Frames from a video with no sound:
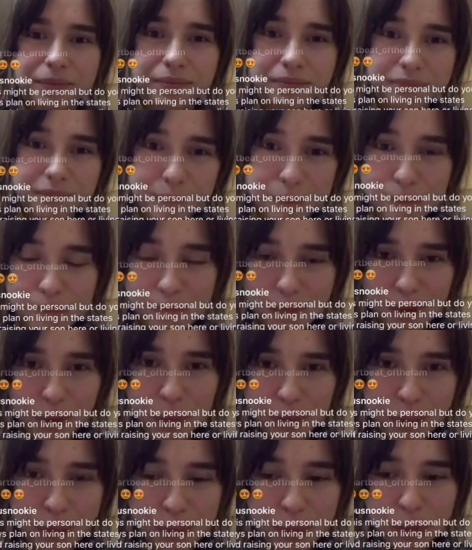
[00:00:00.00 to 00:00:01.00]
And
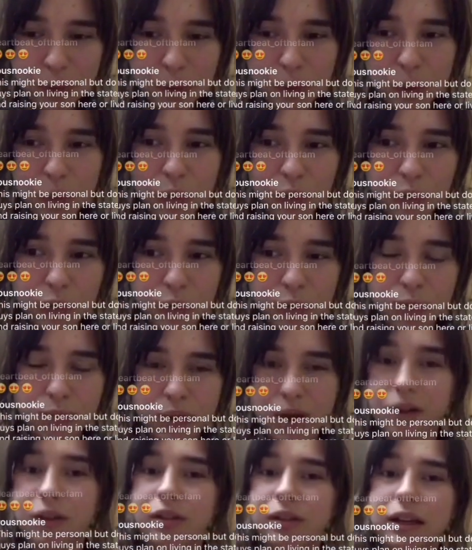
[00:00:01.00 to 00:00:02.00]

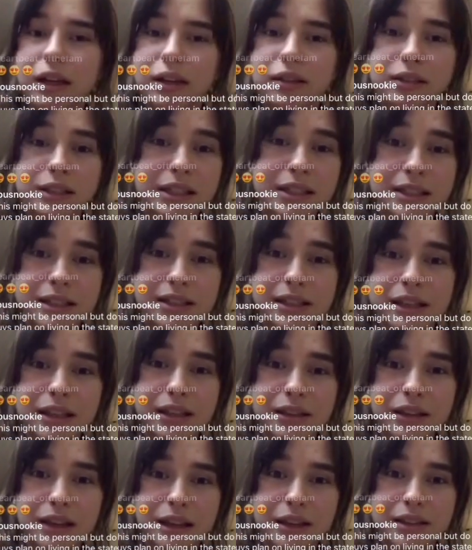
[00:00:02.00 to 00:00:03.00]
people who from
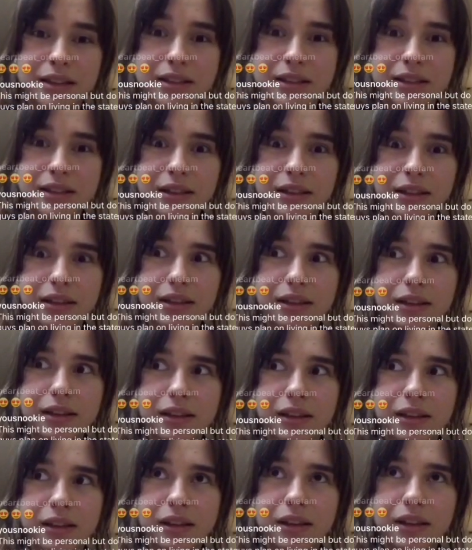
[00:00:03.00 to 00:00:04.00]
Maryland, DC,
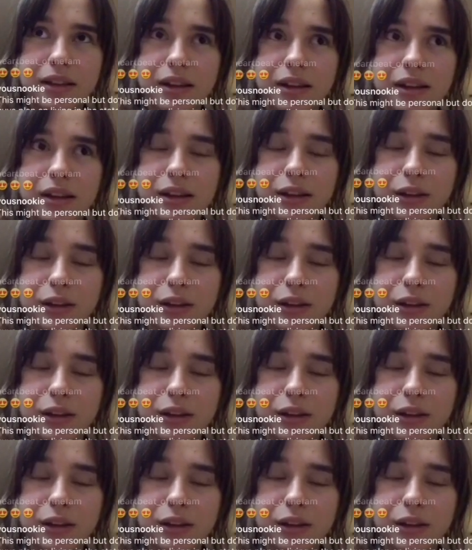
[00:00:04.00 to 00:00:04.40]
let's